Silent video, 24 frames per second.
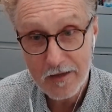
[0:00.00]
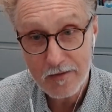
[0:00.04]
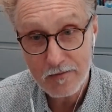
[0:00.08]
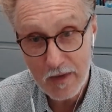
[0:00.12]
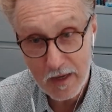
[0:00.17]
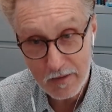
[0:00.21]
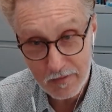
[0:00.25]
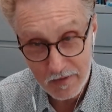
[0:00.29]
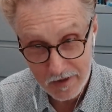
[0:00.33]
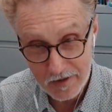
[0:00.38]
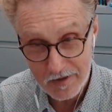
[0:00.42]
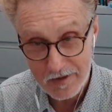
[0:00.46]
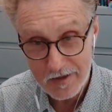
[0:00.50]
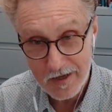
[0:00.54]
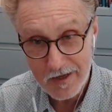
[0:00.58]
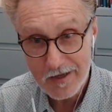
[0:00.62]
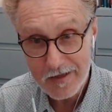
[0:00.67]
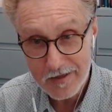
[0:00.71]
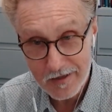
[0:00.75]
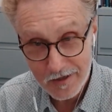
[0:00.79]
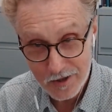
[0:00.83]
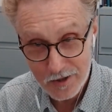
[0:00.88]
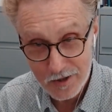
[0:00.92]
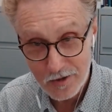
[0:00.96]
and maybe
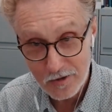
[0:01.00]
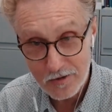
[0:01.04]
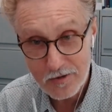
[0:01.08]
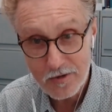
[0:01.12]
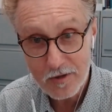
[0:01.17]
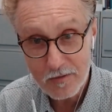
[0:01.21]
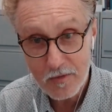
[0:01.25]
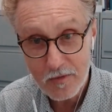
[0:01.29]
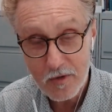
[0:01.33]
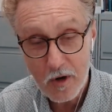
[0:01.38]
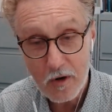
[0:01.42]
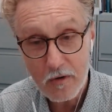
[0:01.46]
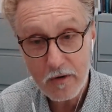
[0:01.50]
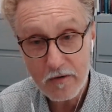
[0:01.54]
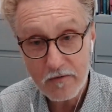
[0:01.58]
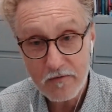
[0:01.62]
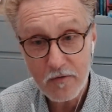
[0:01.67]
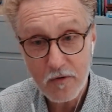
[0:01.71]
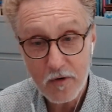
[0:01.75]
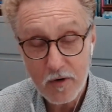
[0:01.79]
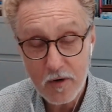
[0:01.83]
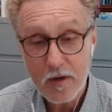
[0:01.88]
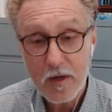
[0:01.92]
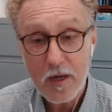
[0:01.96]
in the short term going
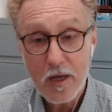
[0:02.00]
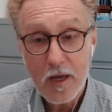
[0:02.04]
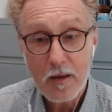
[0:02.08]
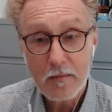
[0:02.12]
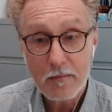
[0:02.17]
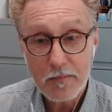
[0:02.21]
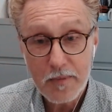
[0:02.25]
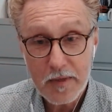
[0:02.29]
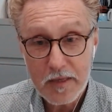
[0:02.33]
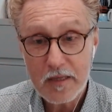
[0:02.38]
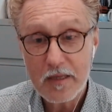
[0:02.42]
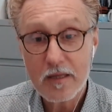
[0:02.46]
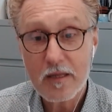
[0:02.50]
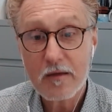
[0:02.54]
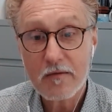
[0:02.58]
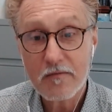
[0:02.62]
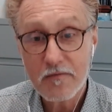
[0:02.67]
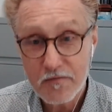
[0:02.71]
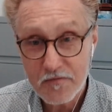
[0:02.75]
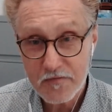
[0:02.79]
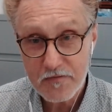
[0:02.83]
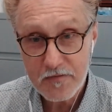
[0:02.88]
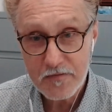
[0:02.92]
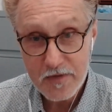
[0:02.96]
forward, but the
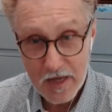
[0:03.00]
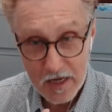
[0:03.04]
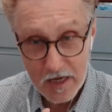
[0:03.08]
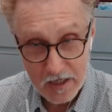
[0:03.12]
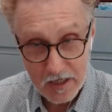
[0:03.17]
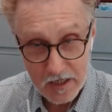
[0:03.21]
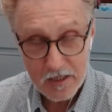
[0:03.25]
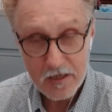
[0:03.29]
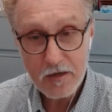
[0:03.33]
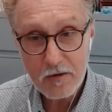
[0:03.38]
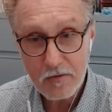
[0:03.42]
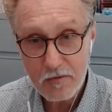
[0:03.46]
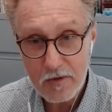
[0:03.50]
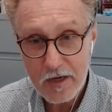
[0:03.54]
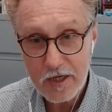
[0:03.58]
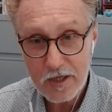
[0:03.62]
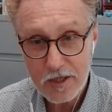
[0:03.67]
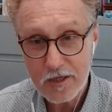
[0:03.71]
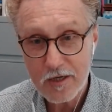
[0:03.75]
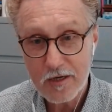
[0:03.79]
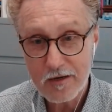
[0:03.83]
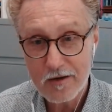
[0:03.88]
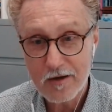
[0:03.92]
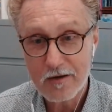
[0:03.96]
next
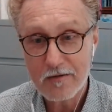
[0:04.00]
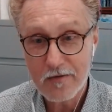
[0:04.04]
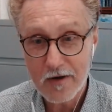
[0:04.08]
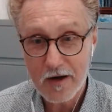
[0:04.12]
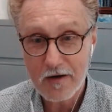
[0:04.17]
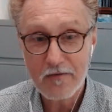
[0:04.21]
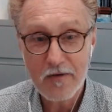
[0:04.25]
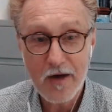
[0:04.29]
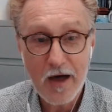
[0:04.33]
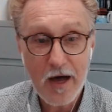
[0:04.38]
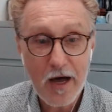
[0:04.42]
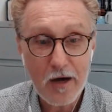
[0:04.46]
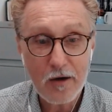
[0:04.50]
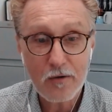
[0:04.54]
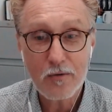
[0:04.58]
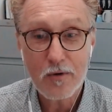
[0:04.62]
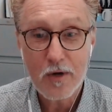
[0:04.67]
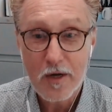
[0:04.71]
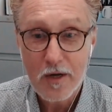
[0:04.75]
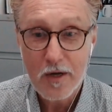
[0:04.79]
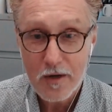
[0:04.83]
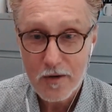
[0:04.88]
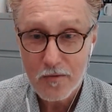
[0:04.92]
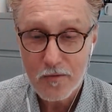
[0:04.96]
iteration of how
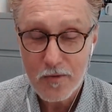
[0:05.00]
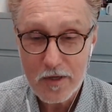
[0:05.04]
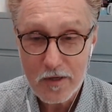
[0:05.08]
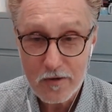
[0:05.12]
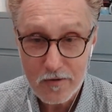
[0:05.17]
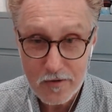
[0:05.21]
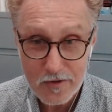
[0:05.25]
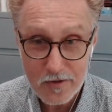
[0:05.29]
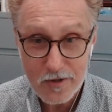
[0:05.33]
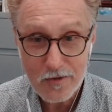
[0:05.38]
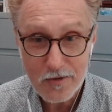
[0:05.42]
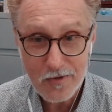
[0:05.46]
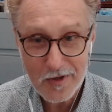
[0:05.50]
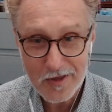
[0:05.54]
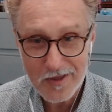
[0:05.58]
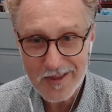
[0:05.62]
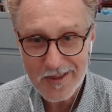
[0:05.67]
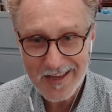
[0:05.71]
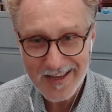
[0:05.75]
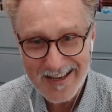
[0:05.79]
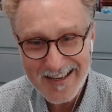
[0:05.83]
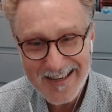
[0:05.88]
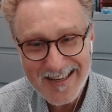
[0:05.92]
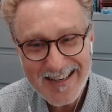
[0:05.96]
we are doing
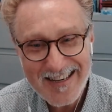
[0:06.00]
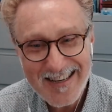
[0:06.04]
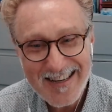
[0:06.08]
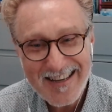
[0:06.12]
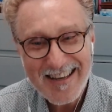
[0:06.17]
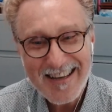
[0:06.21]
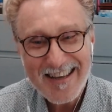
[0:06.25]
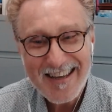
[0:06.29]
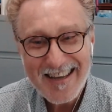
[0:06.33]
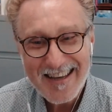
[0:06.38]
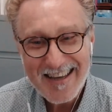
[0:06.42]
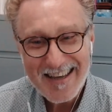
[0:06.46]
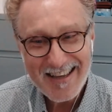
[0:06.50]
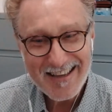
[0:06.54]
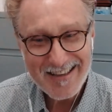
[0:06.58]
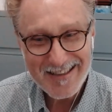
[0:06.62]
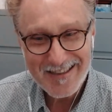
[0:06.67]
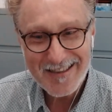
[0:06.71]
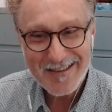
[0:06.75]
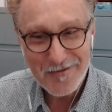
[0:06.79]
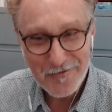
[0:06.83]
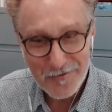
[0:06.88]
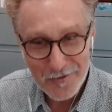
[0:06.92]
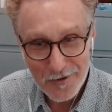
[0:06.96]
things
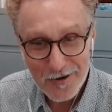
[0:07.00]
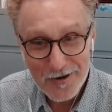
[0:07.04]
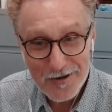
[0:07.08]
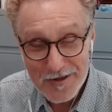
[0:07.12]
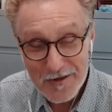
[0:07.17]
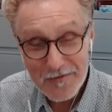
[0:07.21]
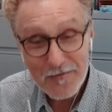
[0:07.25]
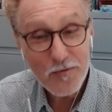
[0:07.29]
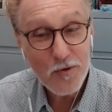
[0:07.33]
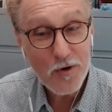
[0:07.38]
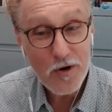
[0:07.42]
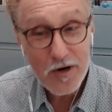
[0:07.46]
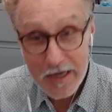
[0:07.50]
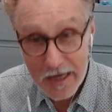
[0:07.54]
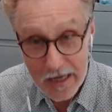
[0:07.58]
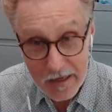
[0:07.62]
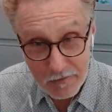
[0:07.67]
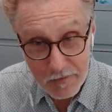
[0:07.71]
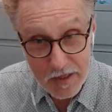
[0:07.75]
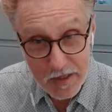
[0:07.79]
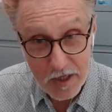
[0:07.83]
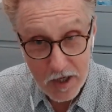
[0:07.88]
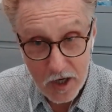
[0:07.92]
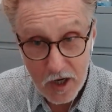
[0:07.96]
in the world of work and
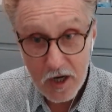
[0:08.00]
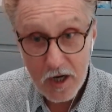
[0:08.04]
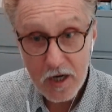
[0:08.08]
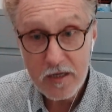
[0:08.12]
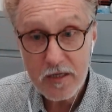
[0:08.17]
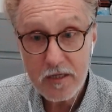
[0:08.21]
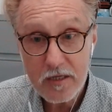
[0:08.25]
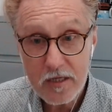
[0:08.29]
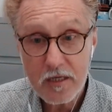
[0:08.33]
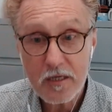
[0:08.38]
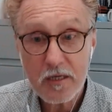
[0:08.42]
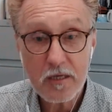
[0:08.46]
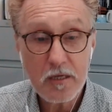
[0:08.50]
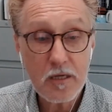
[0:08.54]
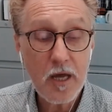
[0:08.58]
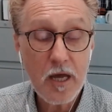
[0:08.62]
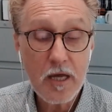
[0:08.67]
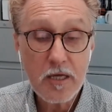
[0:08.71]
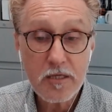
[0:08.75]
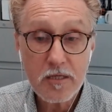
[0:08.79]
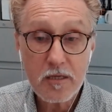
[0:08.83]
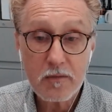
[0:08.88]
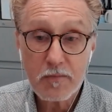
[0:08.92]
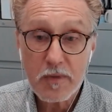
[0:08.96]
beyond, it
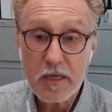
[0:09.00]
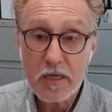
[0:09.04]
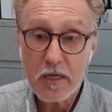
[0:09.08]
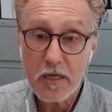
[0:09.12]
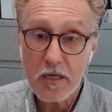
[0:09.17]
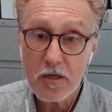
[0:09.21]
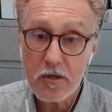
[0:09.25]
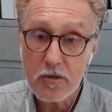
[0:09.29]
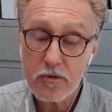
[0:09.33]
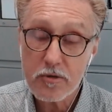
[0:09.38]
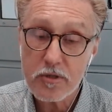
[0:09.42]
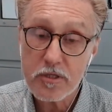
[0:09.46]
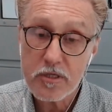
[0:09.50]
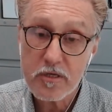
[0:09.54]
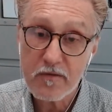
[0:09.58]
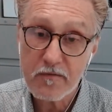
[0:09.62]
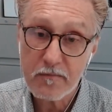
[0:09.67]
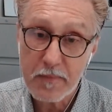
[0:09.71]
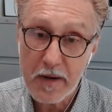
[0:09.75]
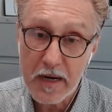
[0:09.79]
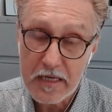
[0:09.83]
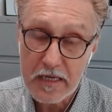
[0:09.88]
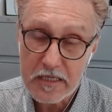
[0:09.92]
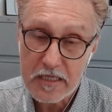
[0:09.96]
has to be inclusive
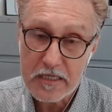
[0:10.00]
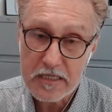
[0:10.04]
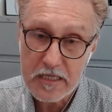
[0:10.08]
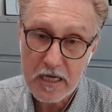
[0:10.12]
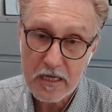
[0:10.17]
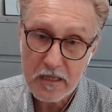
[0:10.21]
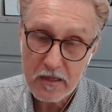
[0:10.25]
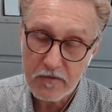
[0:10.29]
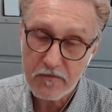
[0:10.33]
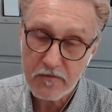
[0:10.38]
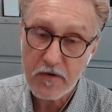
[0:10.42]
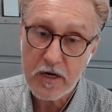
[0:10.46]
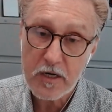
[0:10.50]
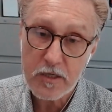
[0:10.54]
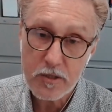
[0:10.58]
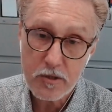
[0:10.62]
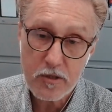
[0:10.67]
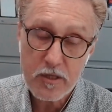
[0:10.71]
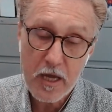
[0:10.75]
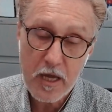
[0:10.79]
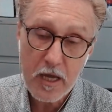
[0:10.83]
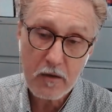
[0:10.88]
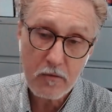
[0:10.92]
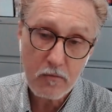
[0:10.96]
by design at the front end. So
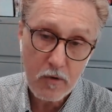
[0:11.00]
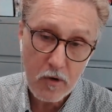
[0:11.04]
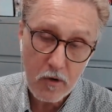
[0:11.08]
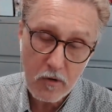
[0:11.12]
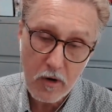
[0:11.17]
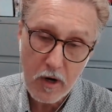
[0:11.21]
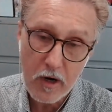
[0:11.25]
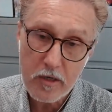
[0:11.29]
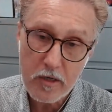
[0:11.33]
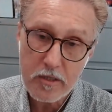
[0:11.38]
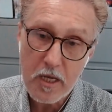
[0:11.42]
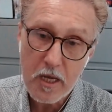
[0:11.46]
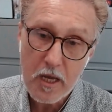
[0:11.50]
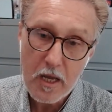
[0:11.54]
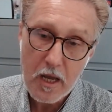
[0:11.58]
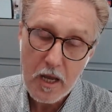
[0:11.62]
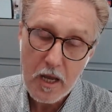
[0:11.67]
that requires